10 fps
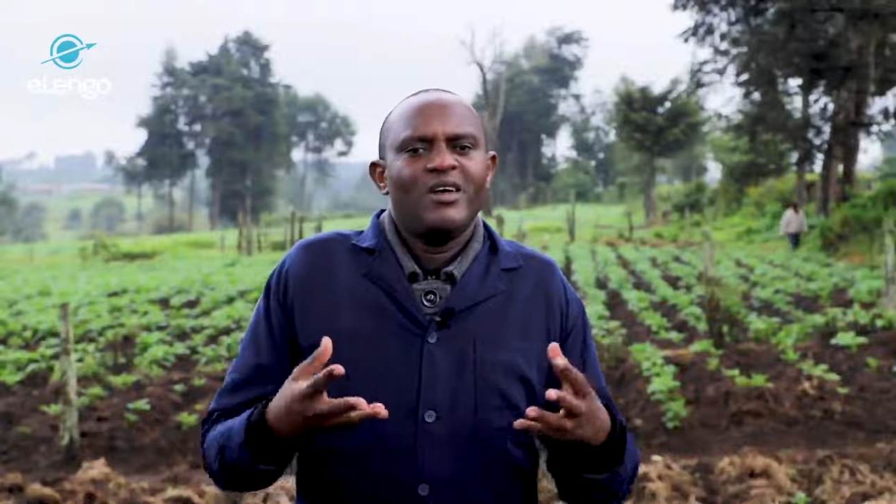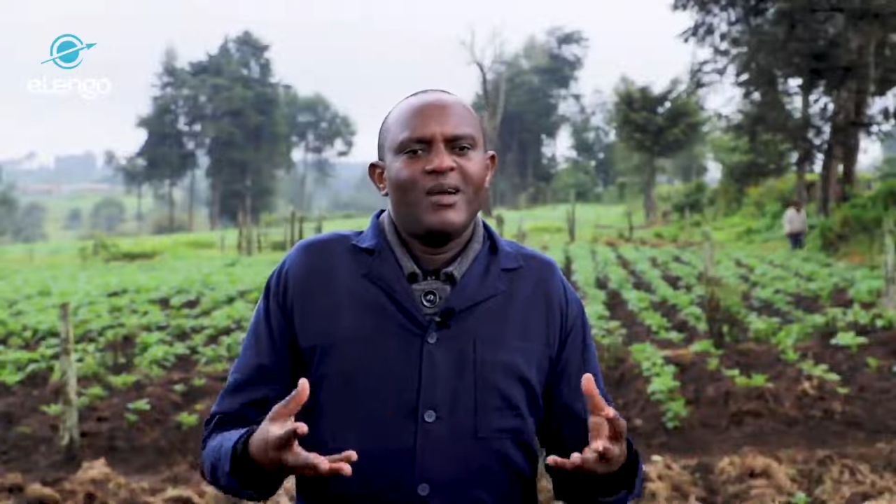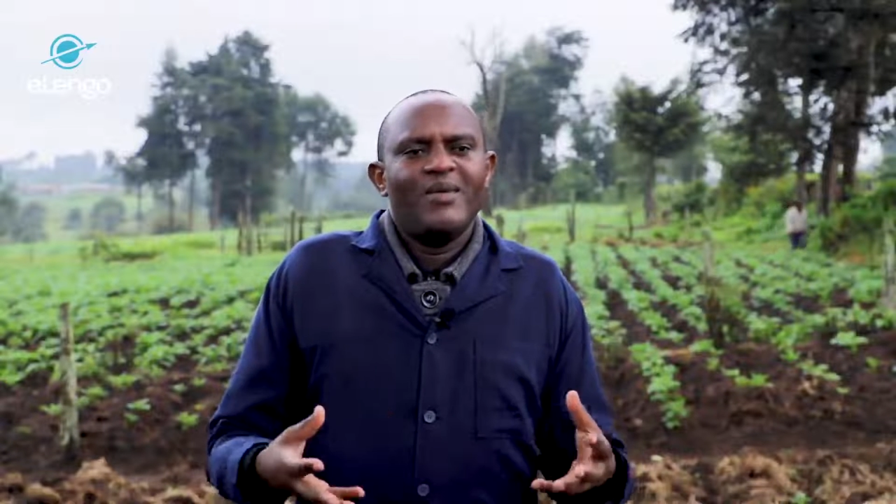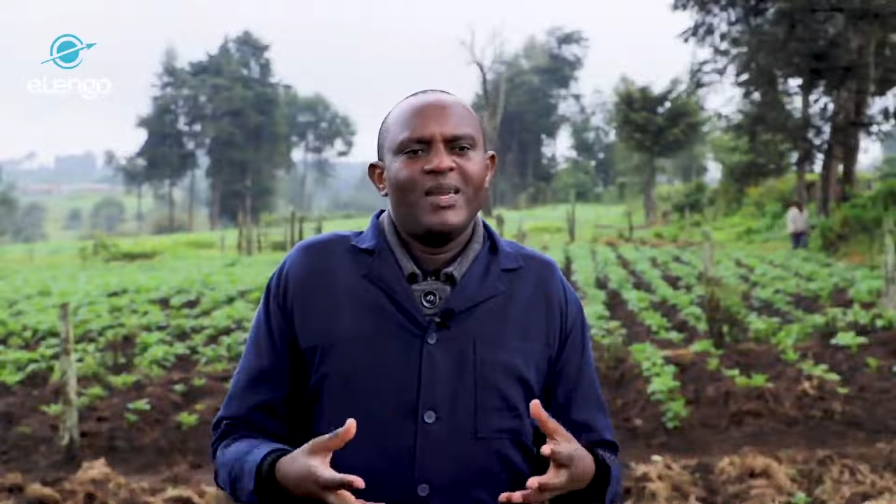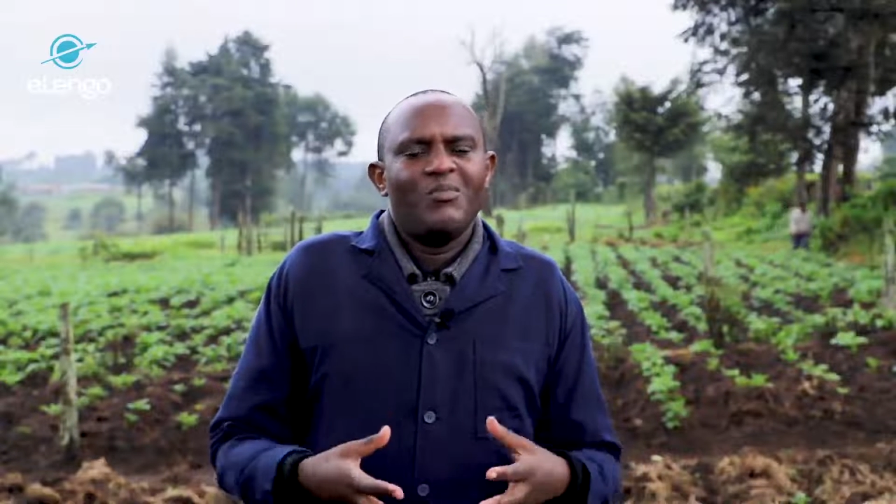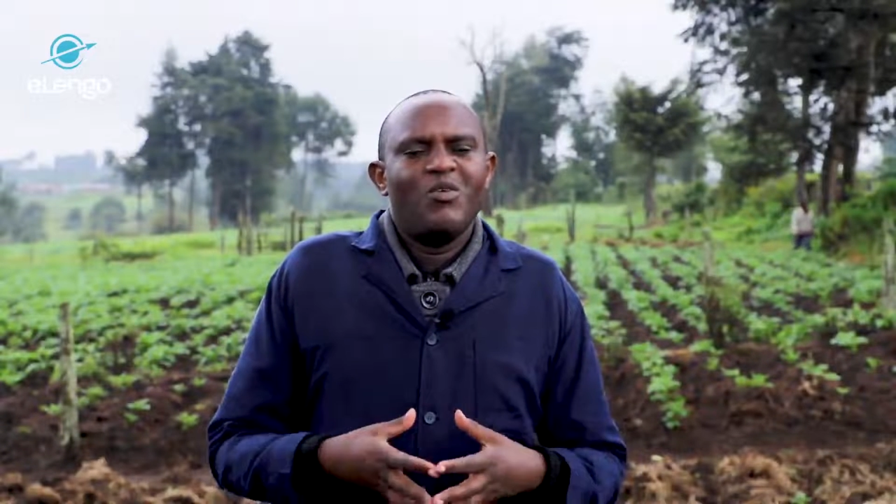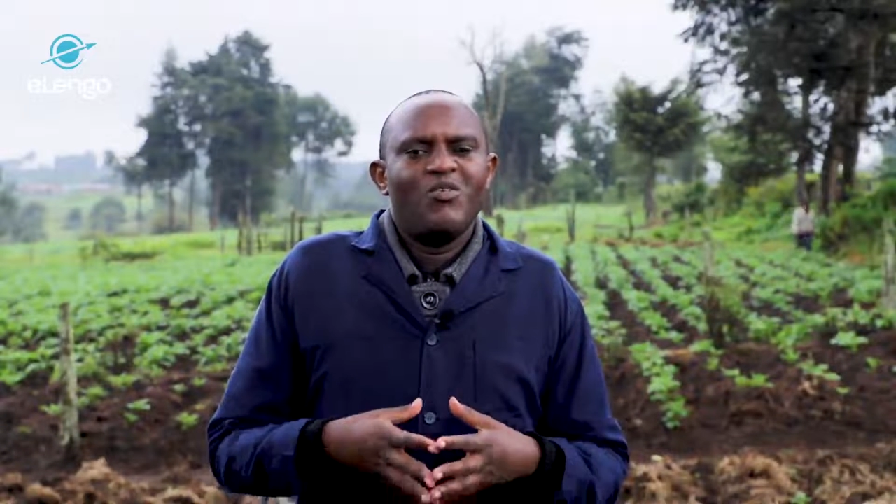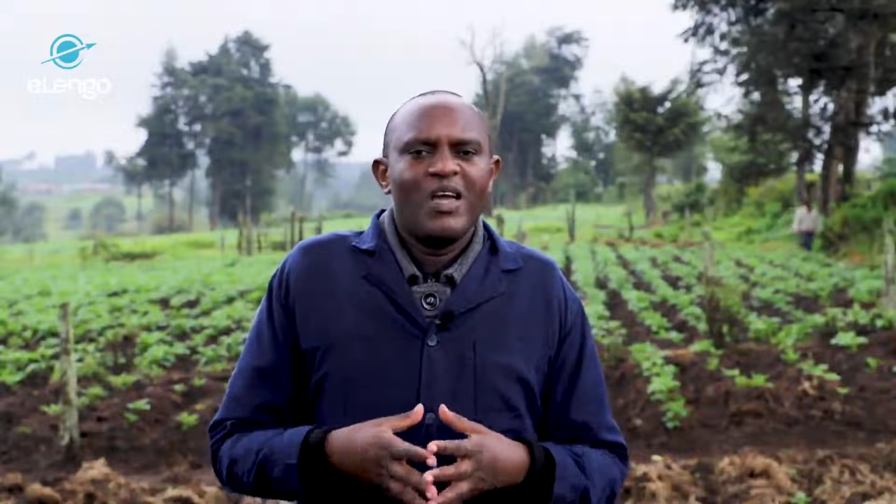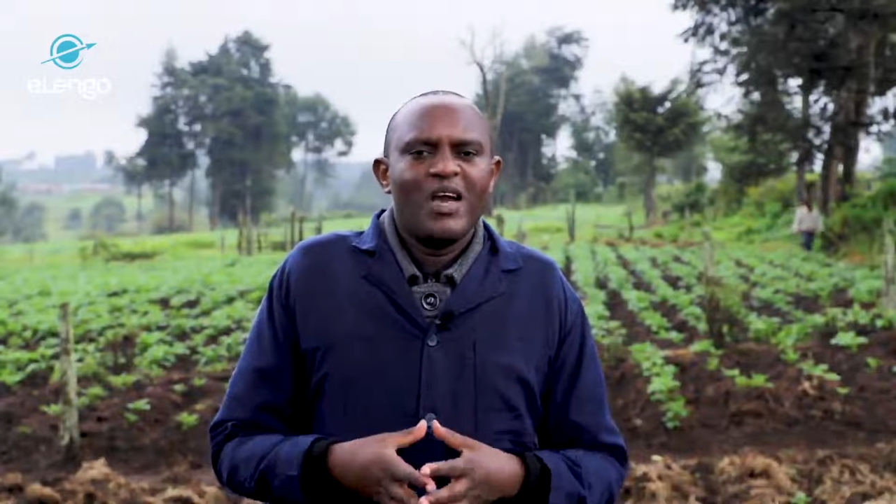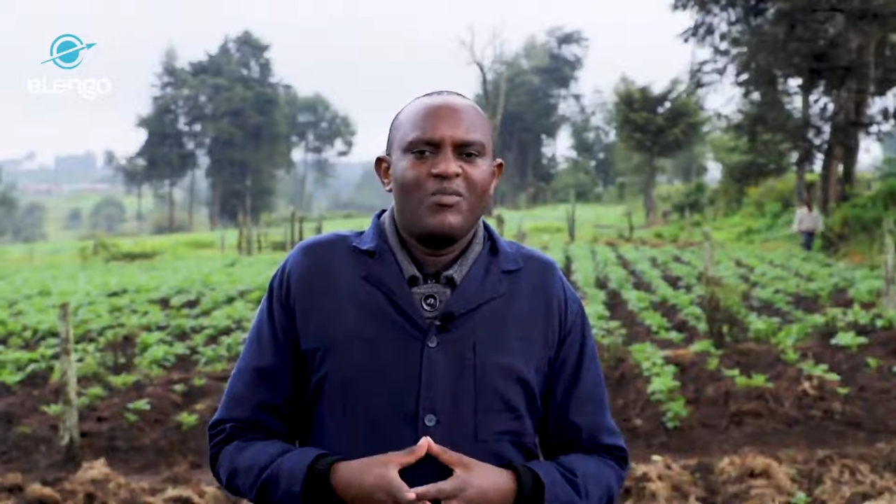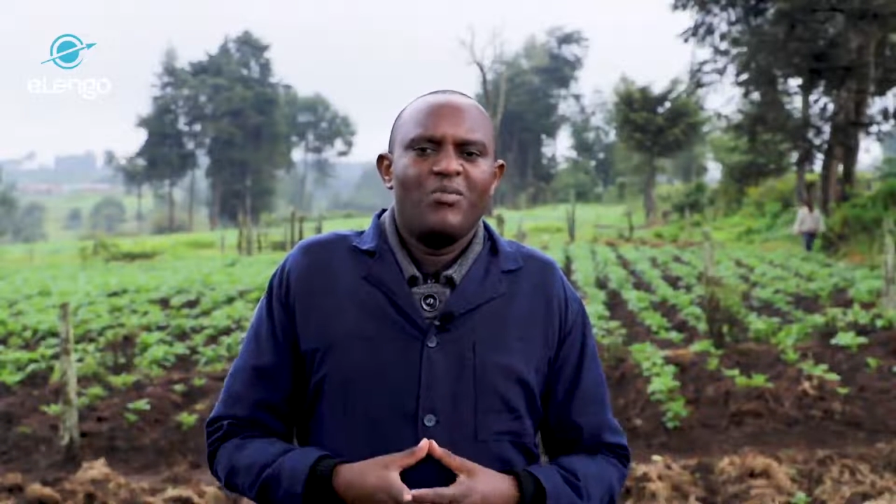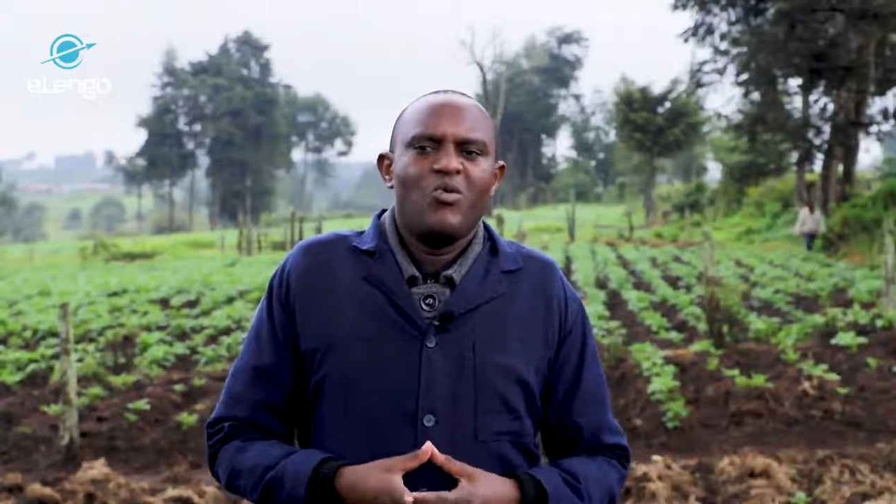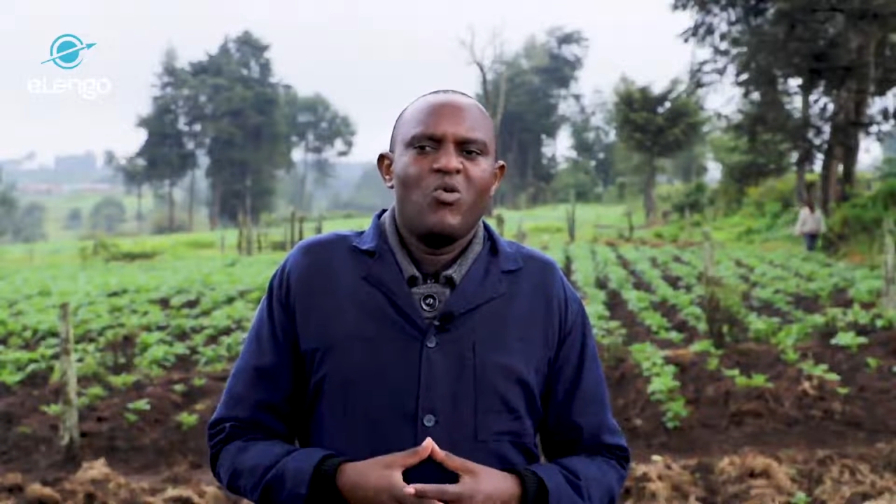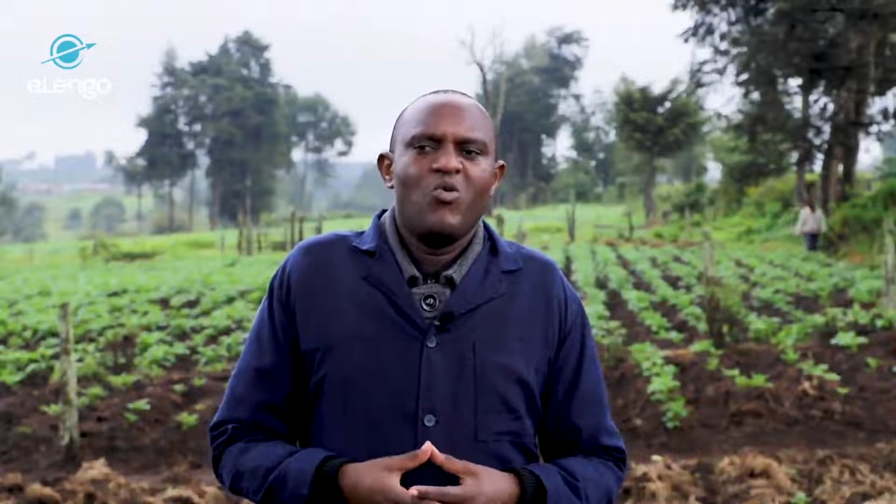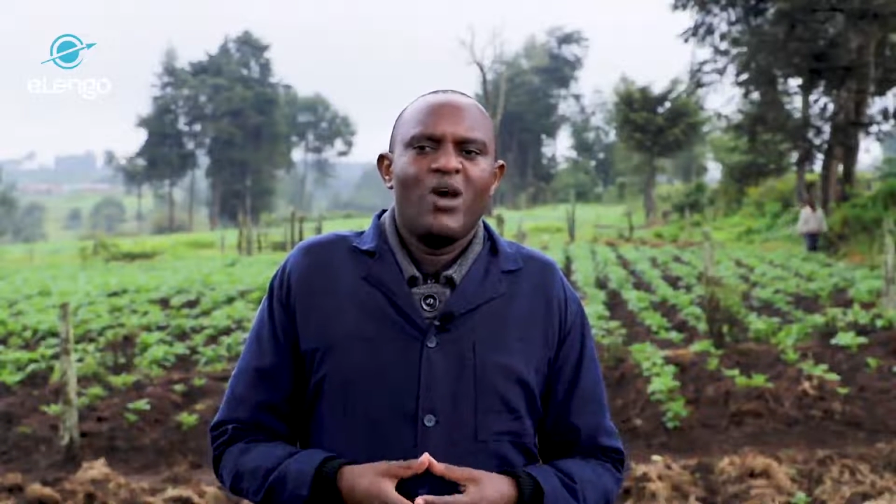are made up of young
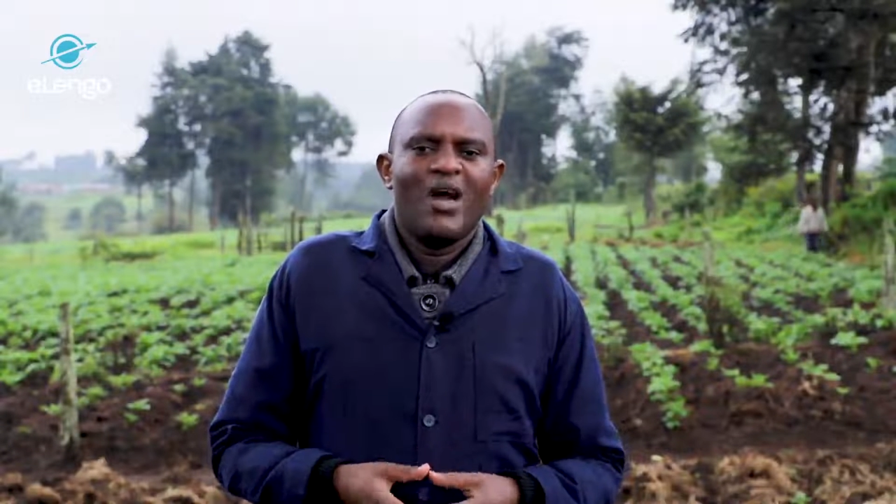people who